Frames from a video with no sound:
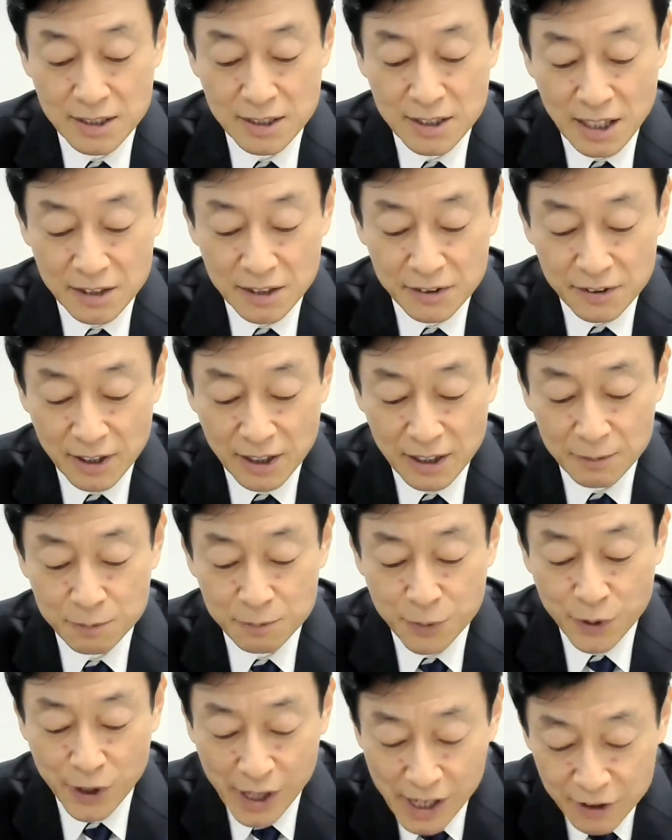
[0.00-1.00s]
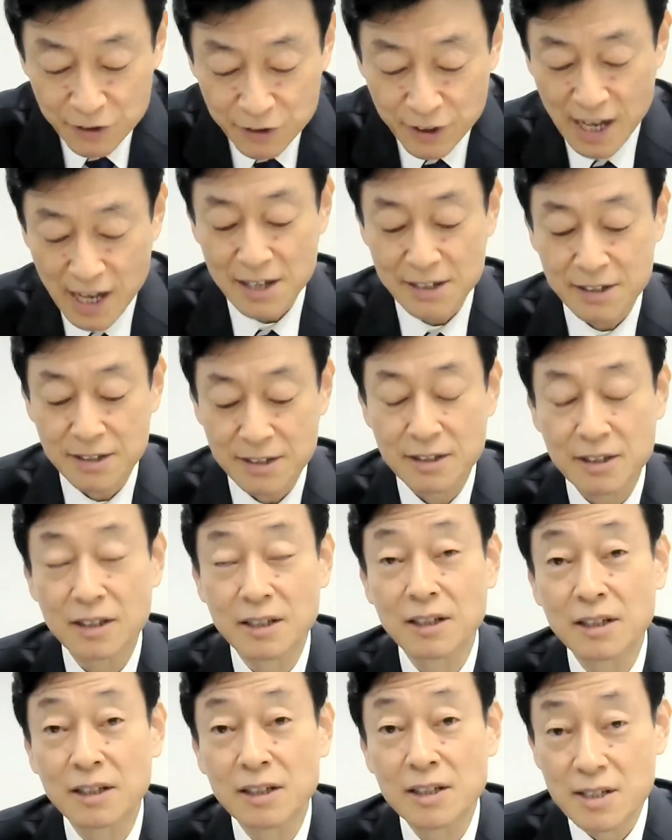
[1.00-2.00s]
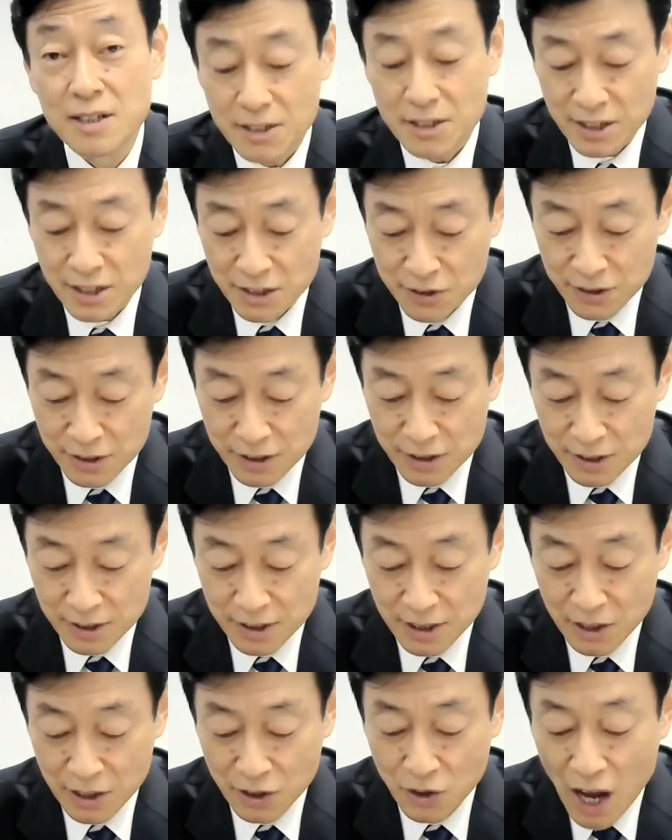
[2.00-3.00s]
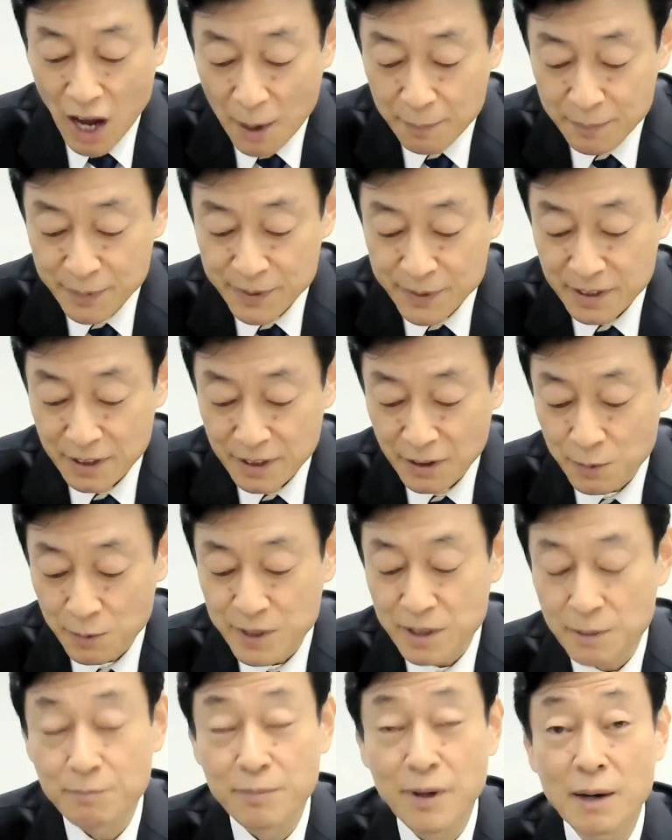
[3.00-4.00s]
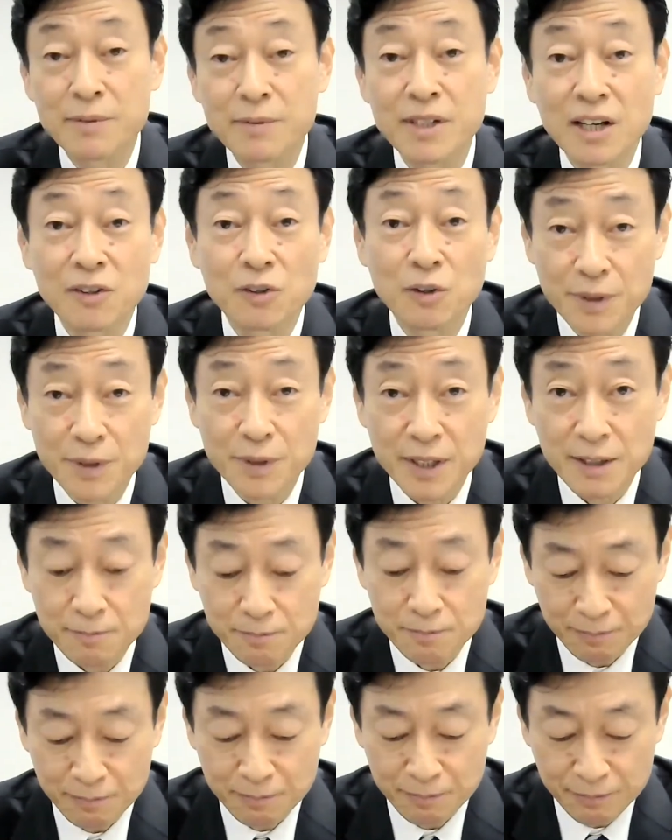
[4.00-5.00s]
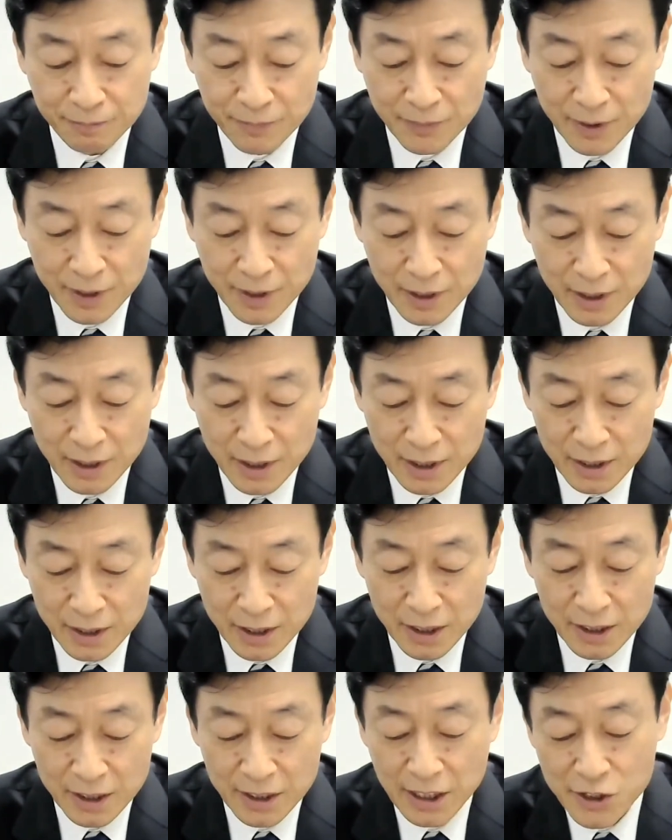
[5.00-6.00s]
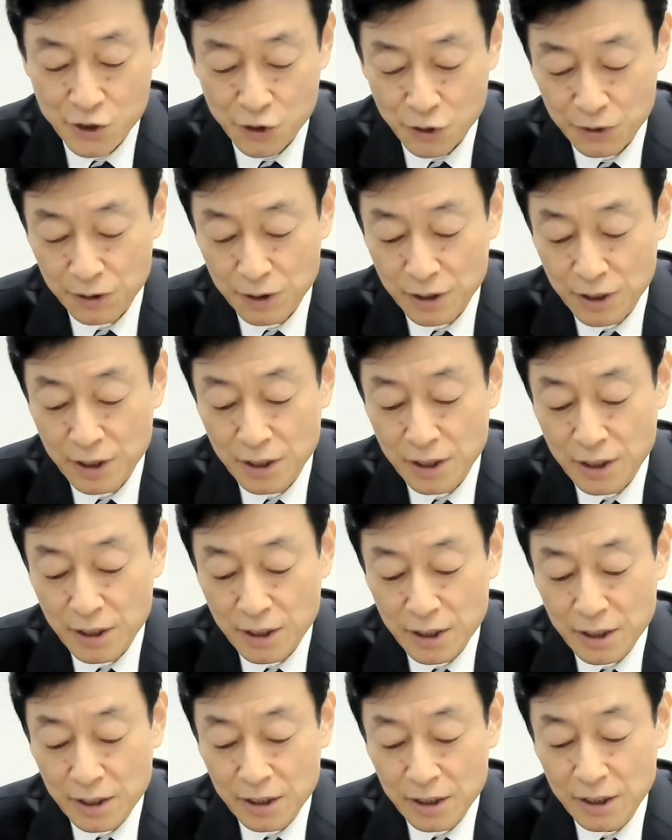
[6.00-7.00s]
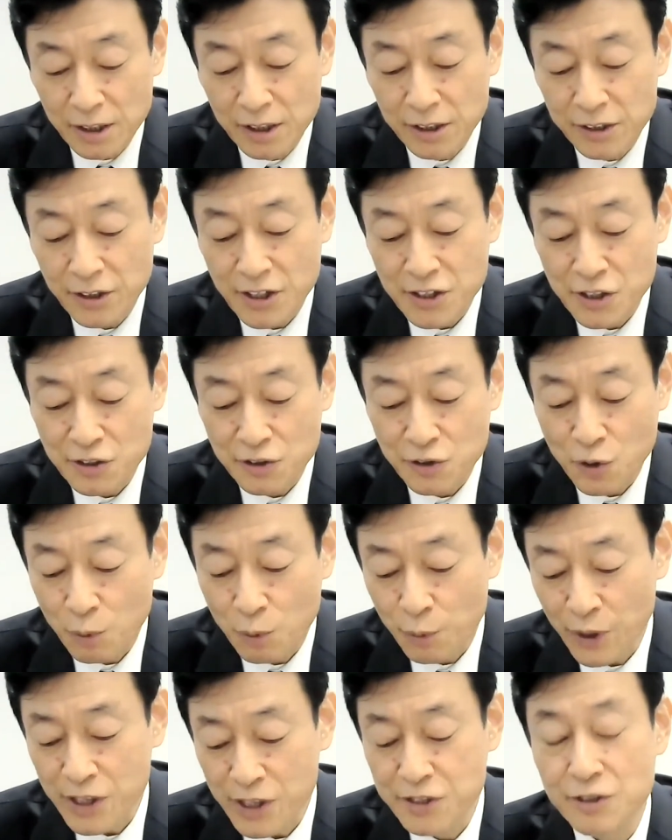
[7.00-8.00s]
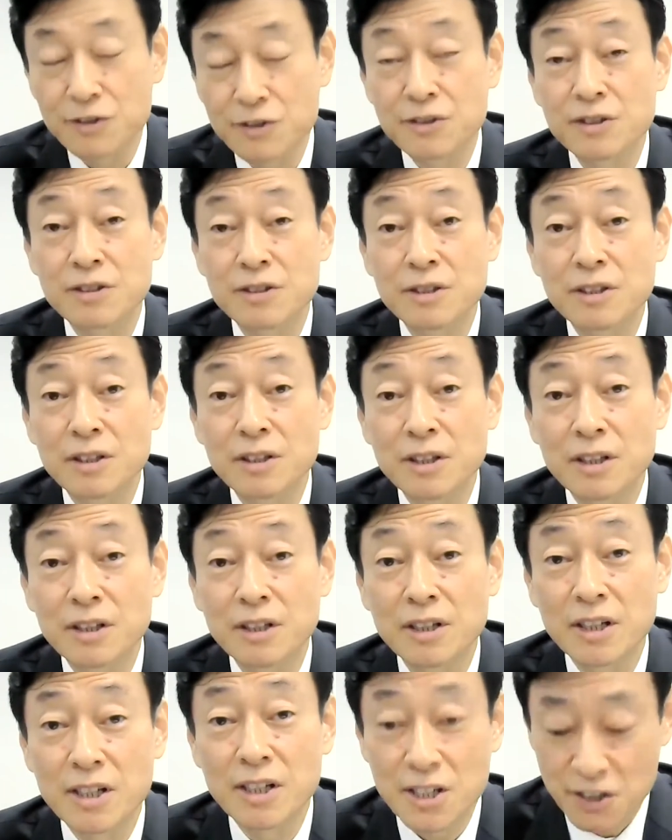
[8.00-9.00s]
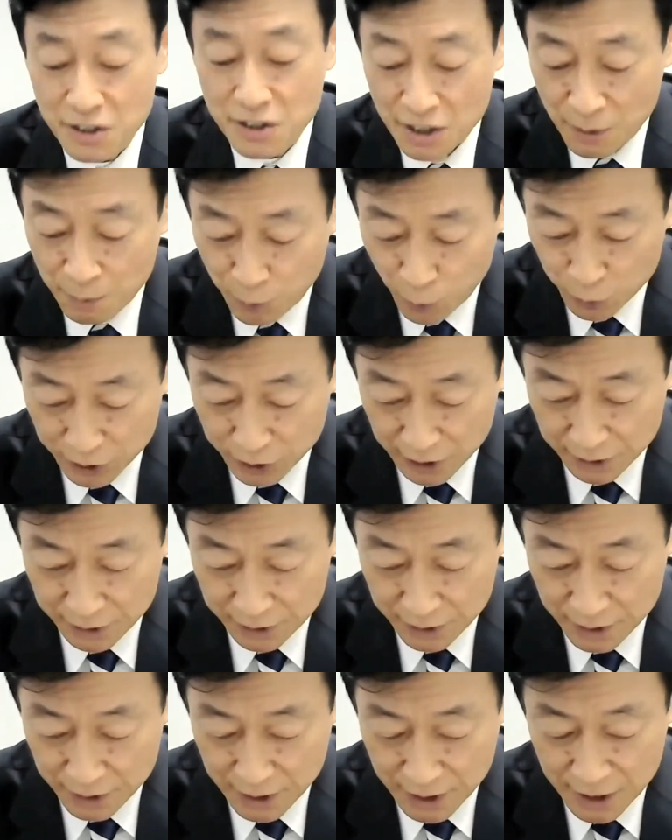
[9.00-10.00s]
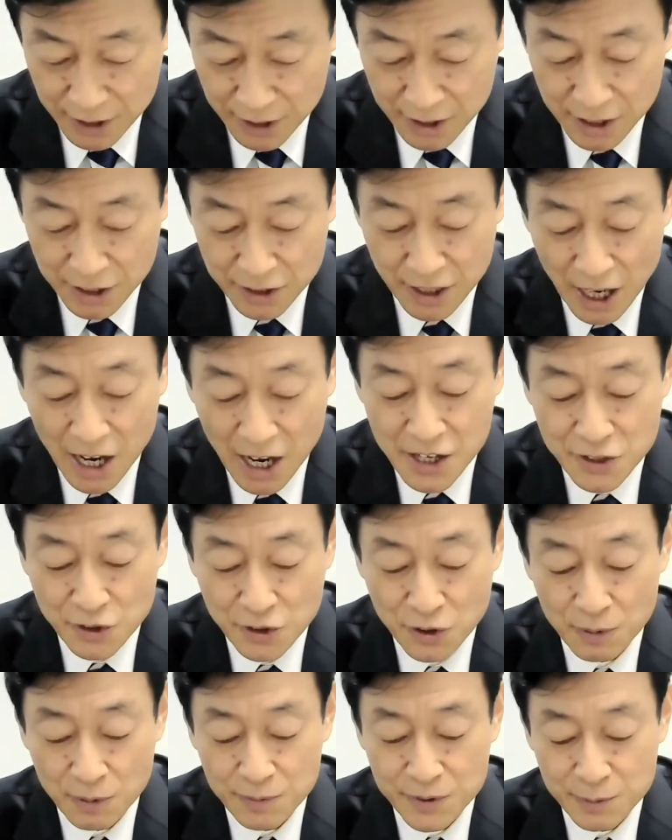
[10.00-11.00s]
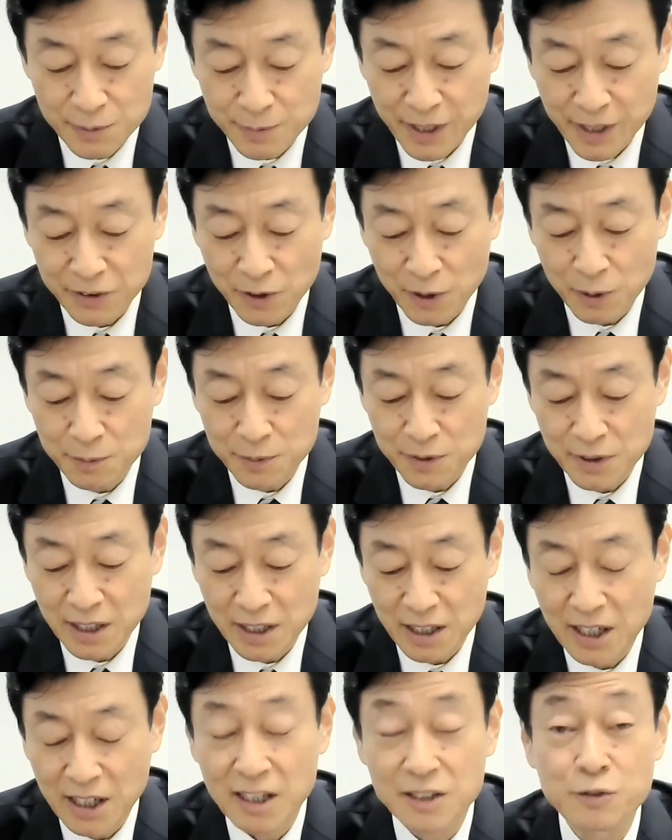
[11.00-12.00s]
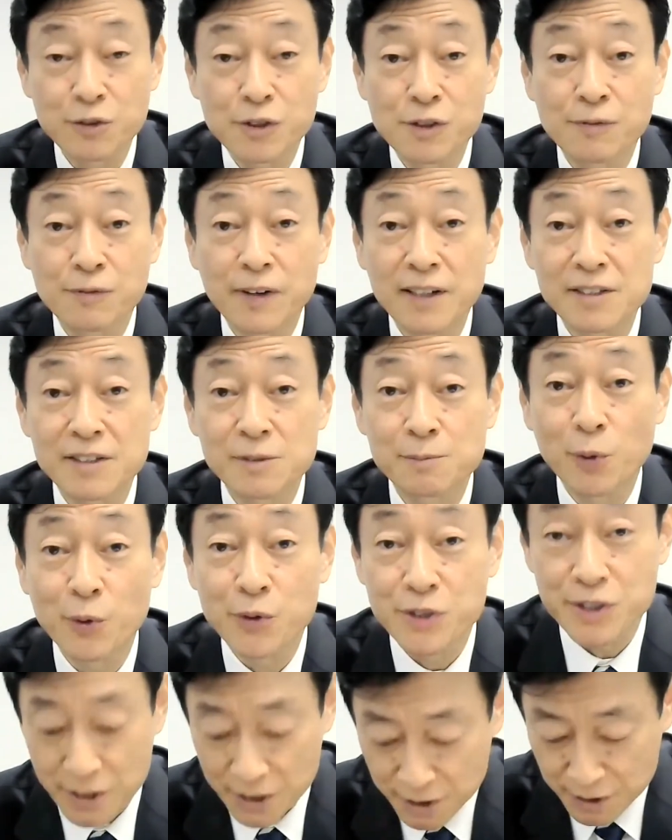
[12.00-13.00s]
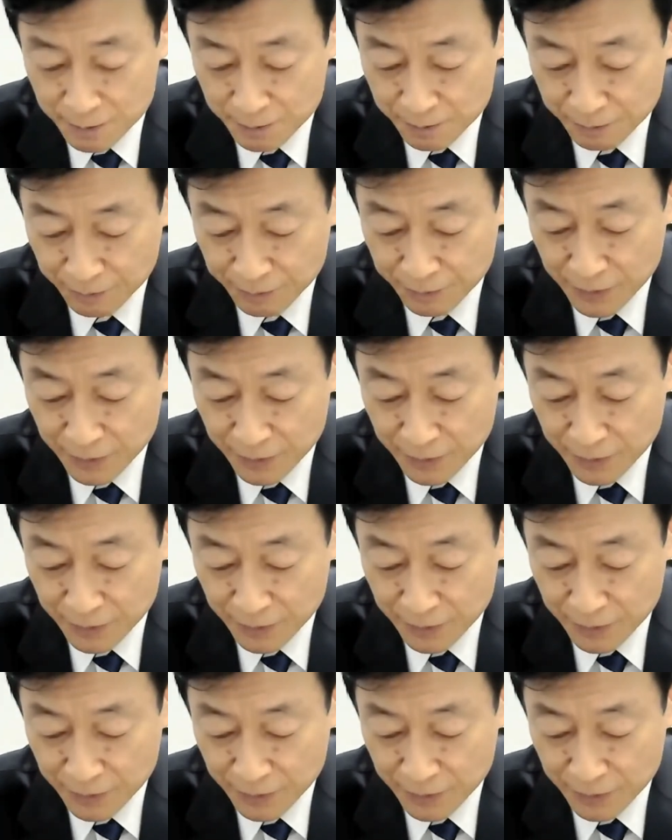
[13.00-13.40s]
that have plagued us since the collapse of the bubble economy. In addition, international cooperation is important in this age of spread of country-first policies.